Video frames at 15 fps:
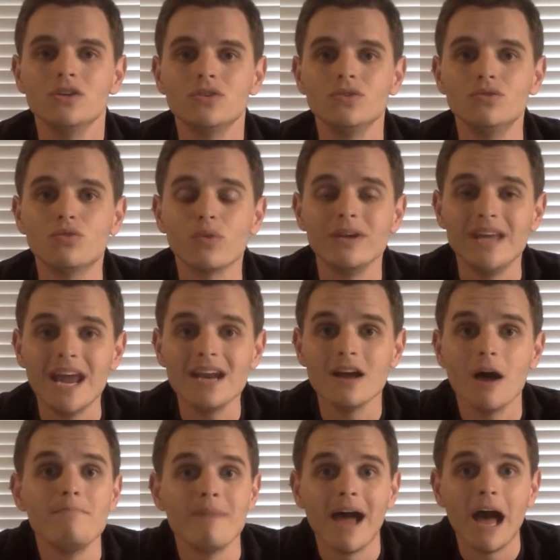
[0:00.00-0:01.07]
to create
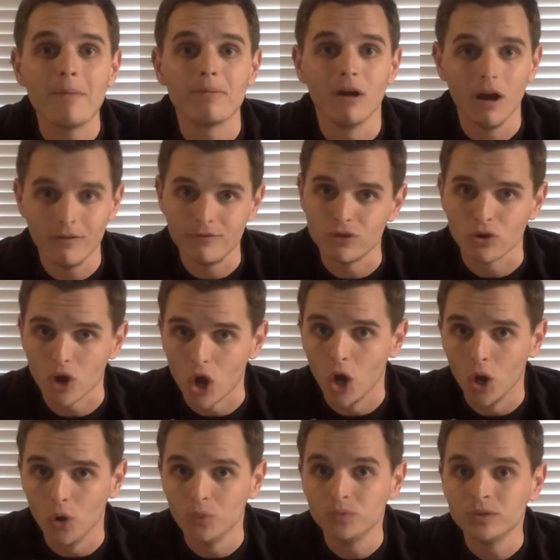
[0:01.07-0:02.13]
a map of your own.